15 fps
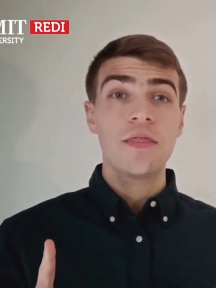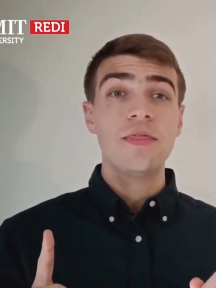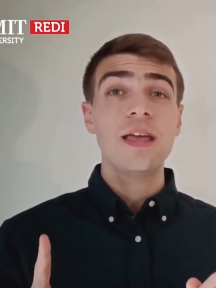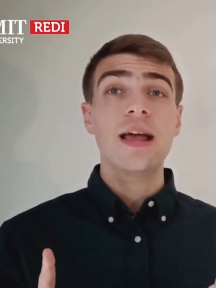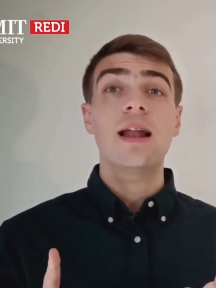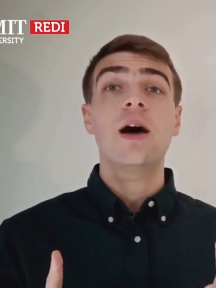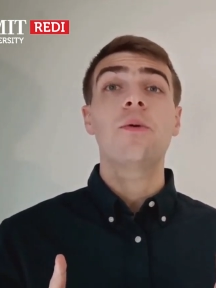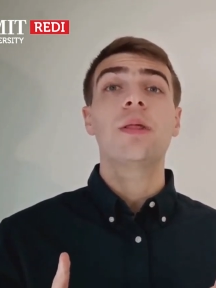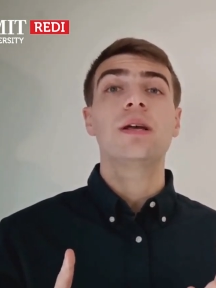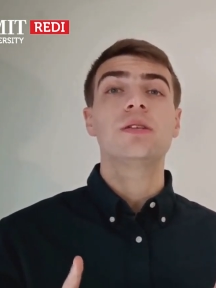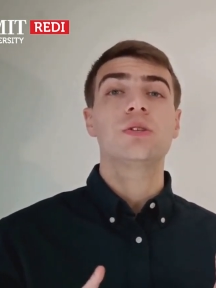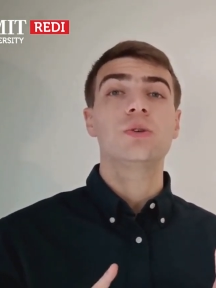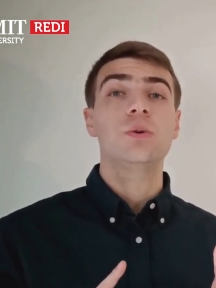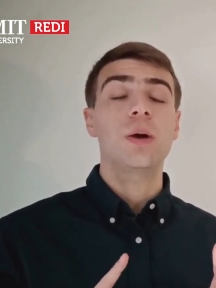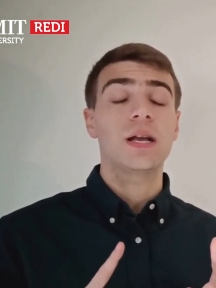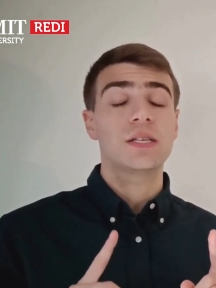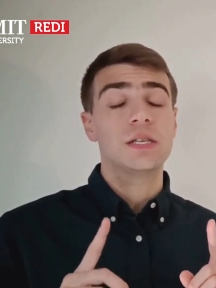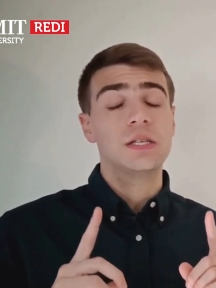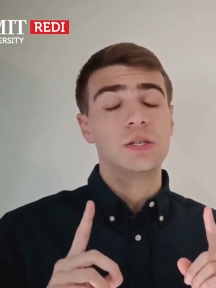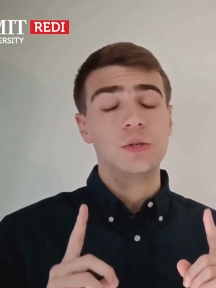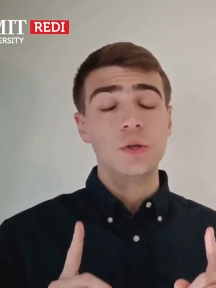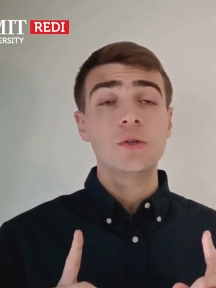They allowed us to
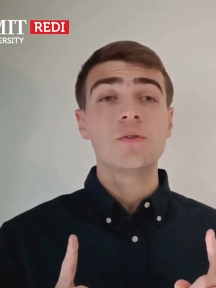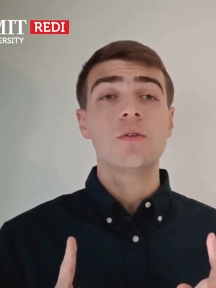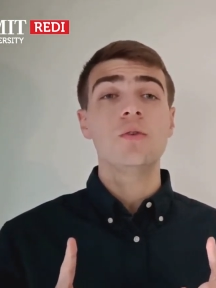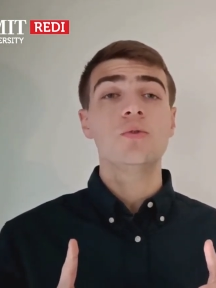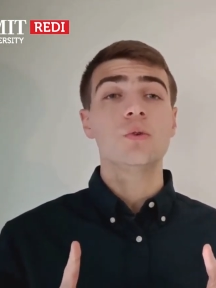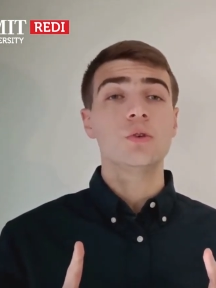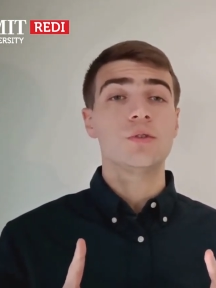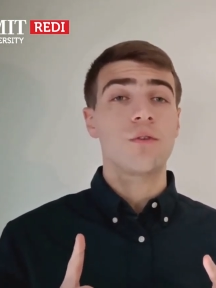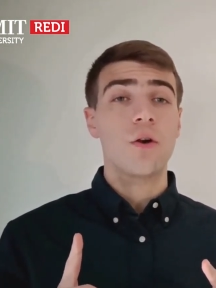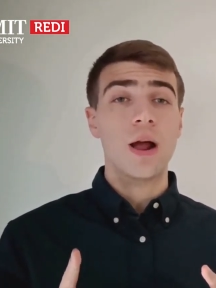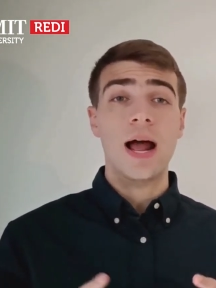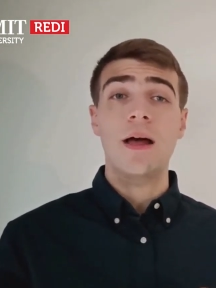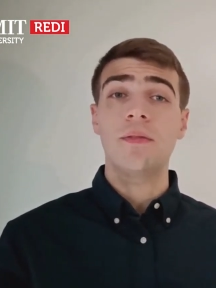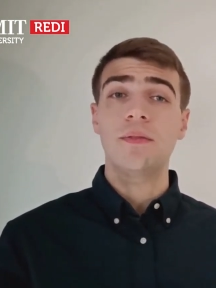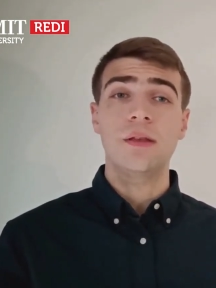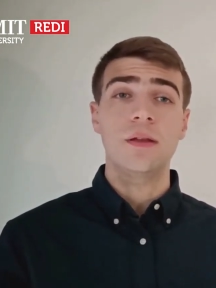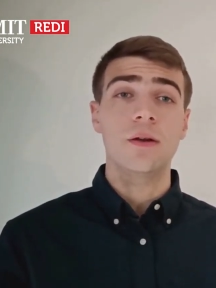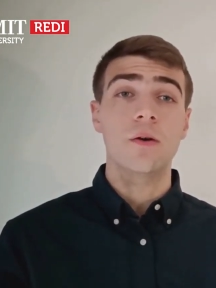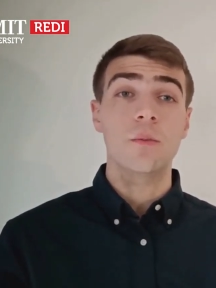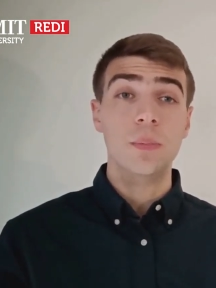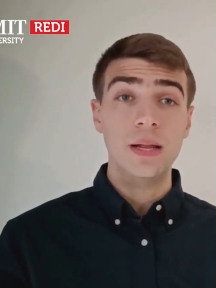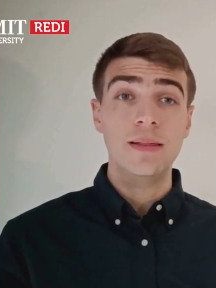access useful tools for hunting
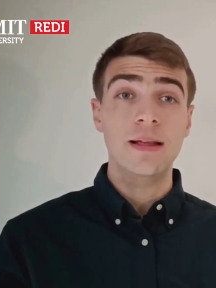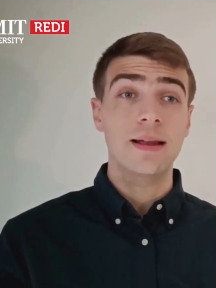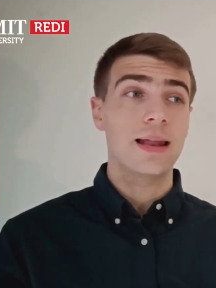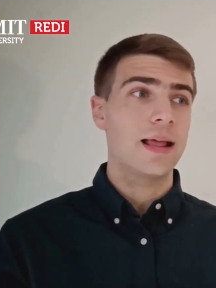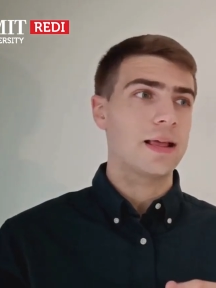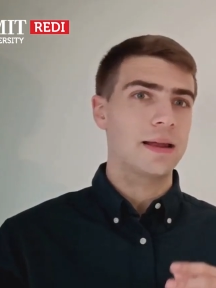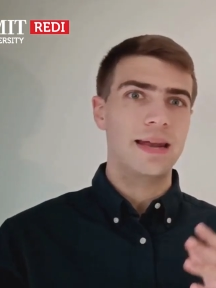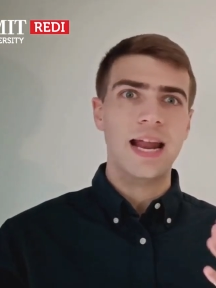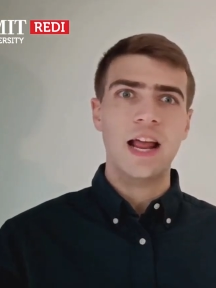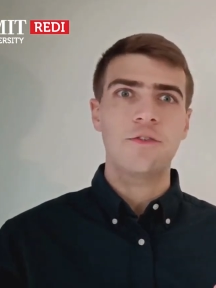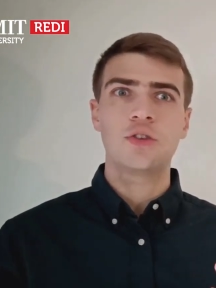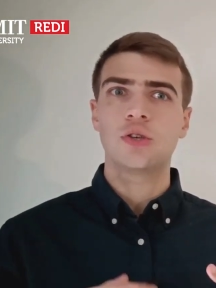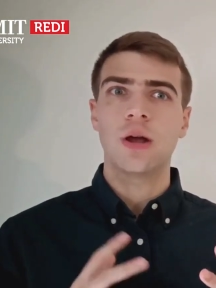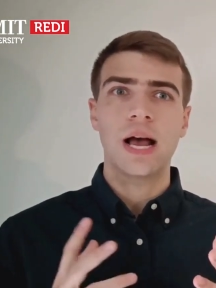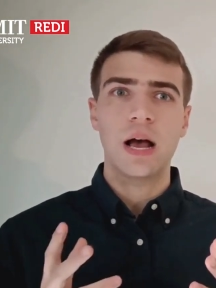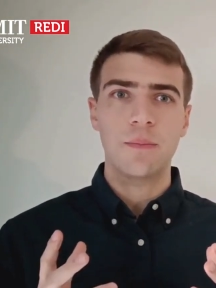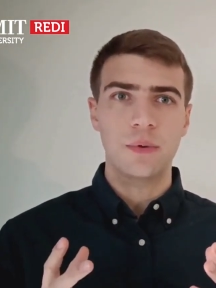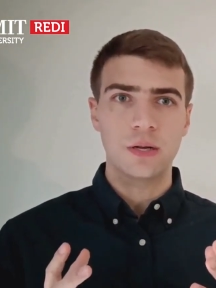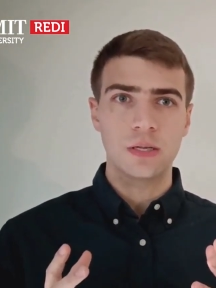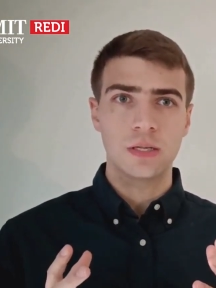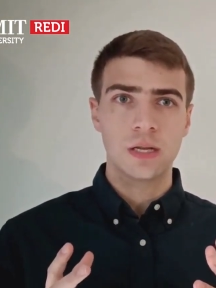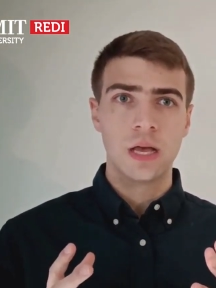or building like knives or
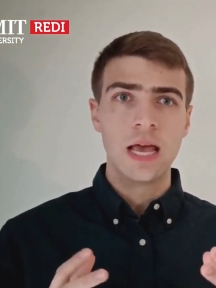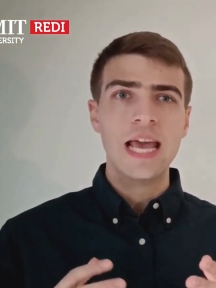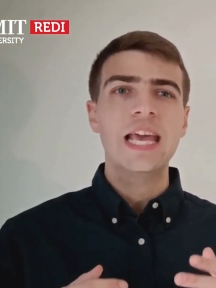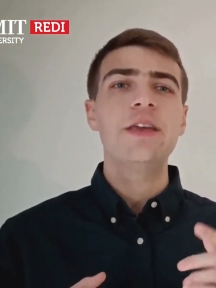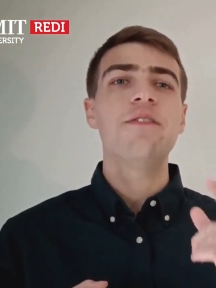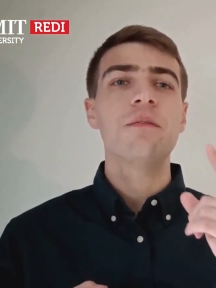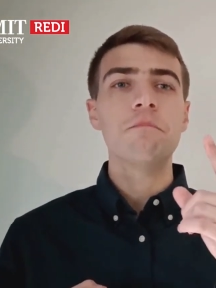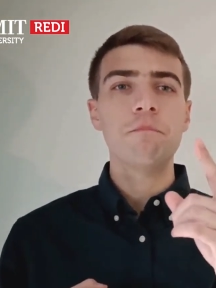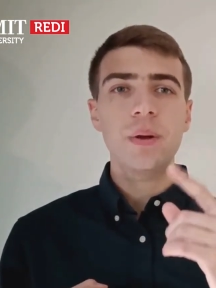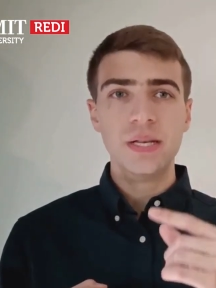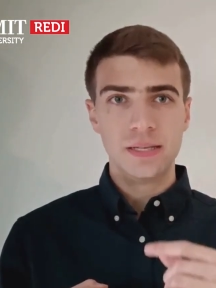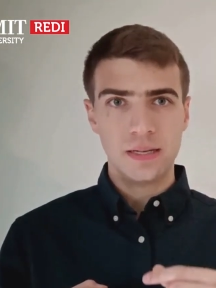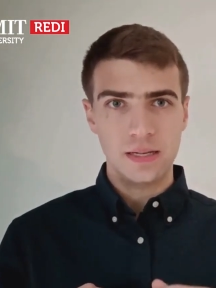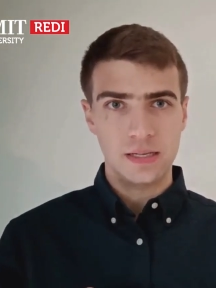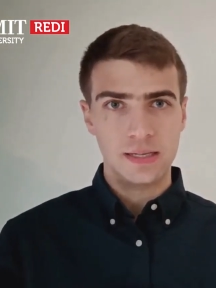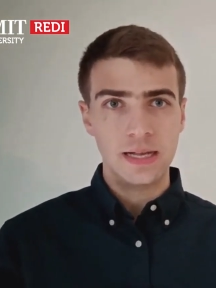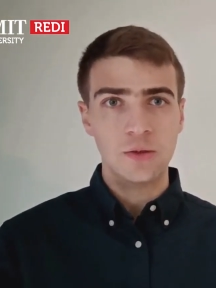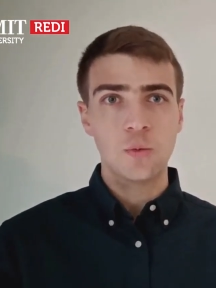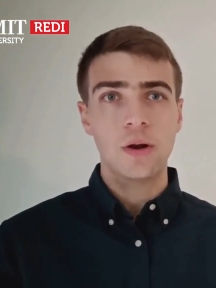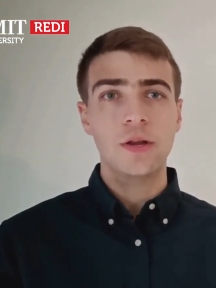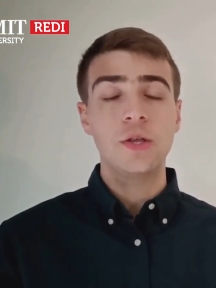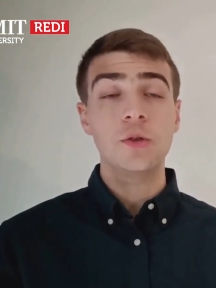hammers, even vessels
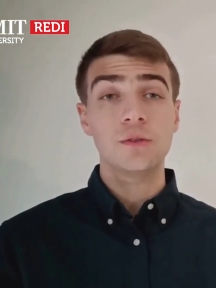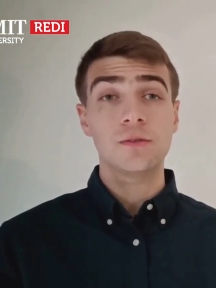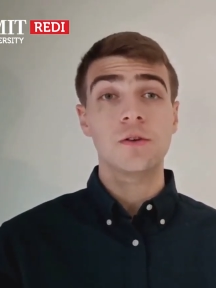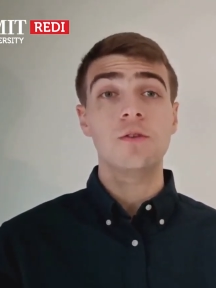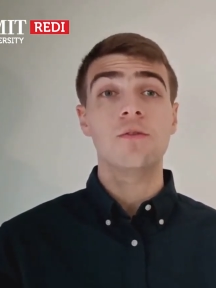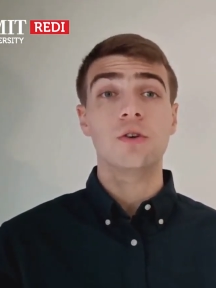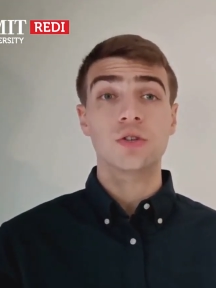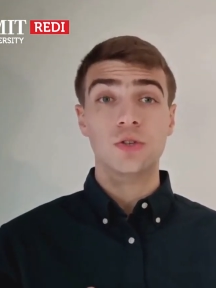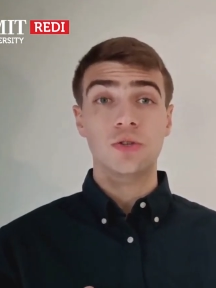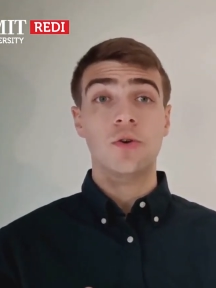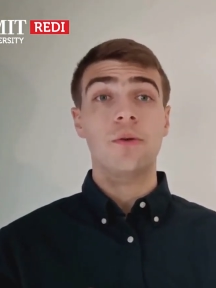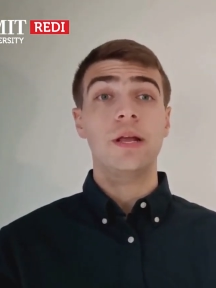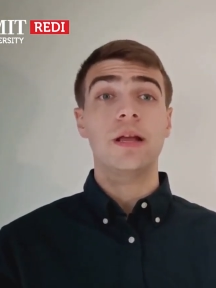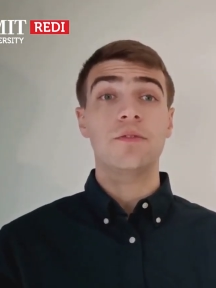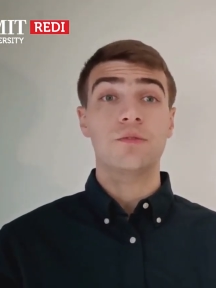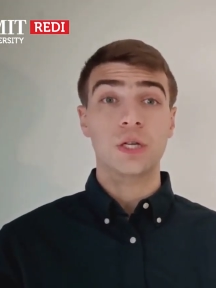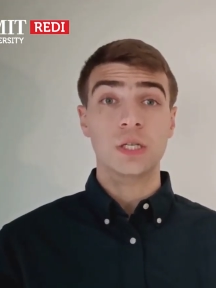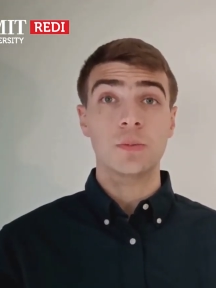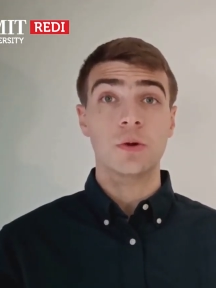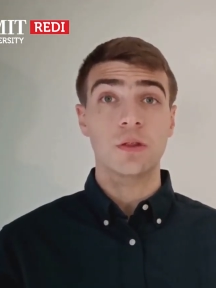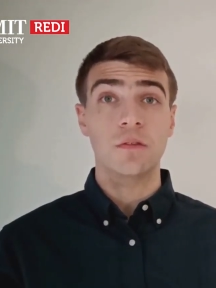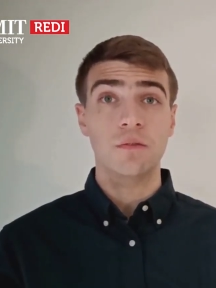that were useful for storing and
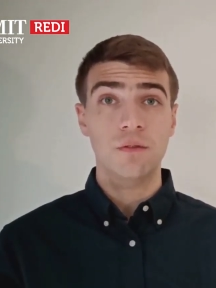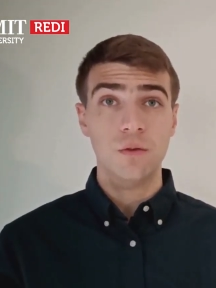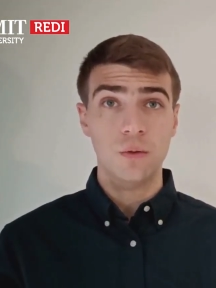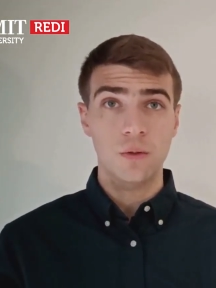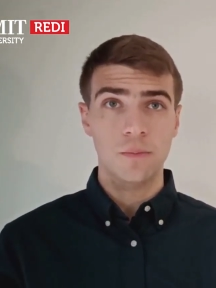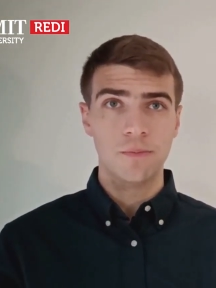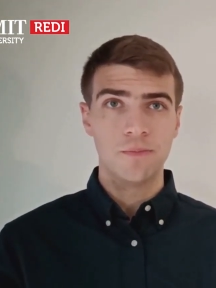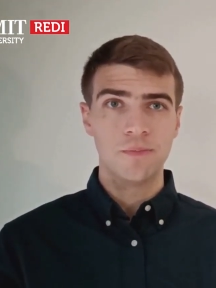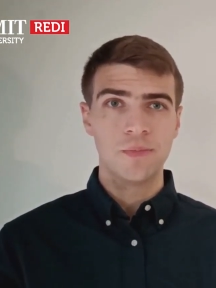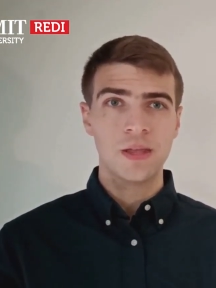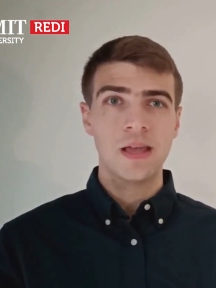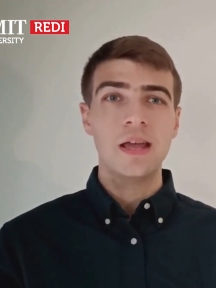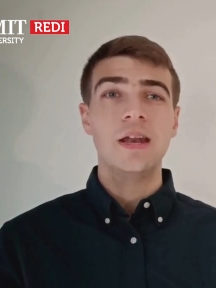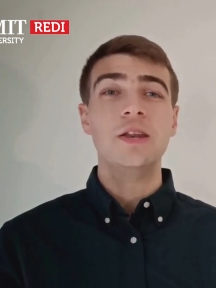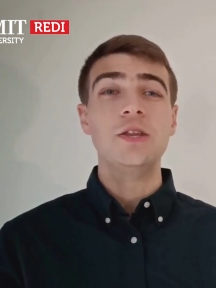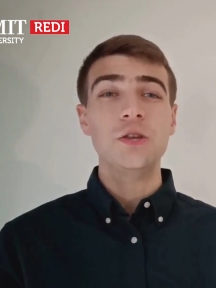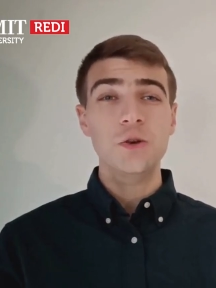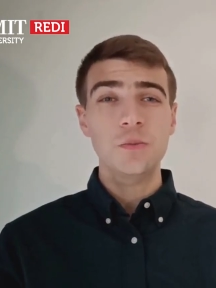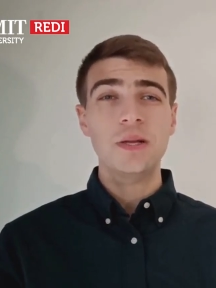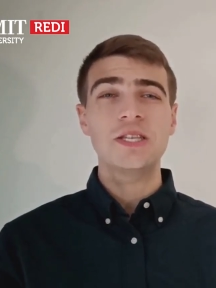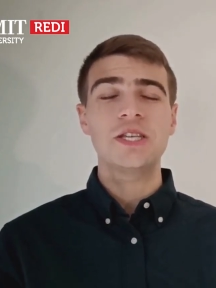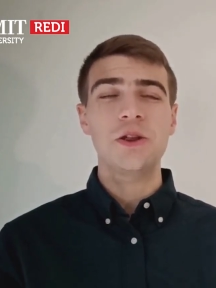transporting food.
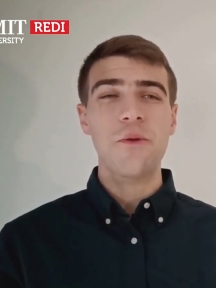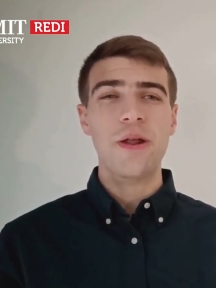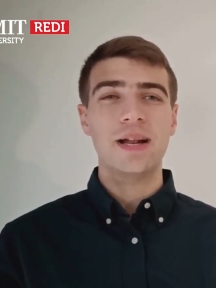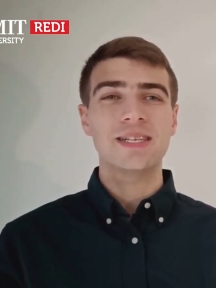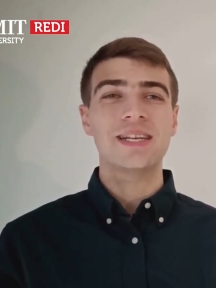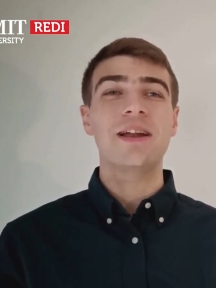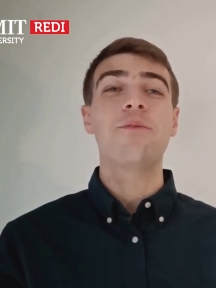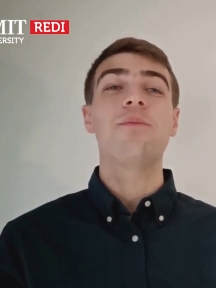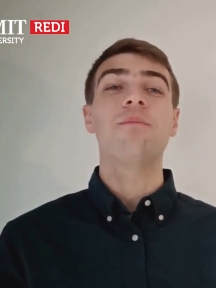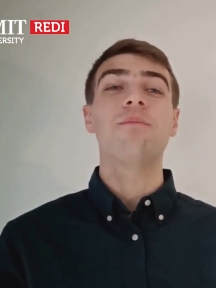New materials